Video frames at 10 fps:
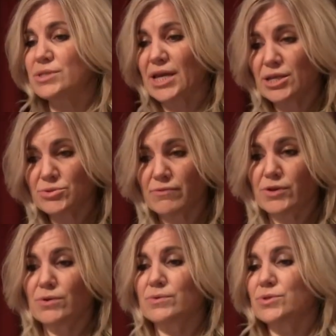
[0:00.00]
case
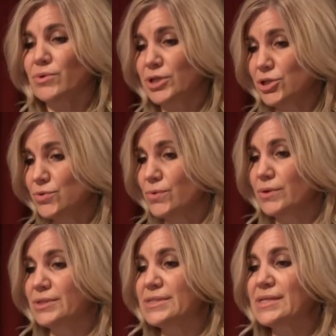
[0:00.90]
reviews, screening
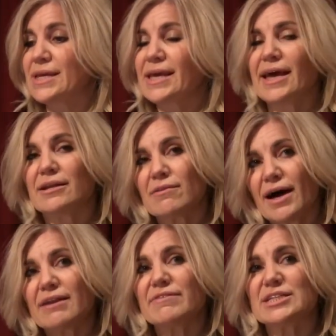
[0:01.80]
tools, and a
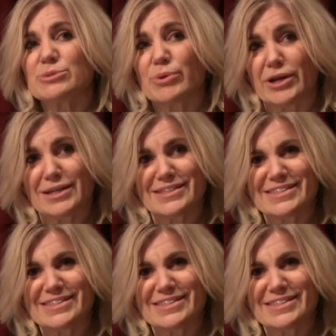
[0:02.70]
lot of experience.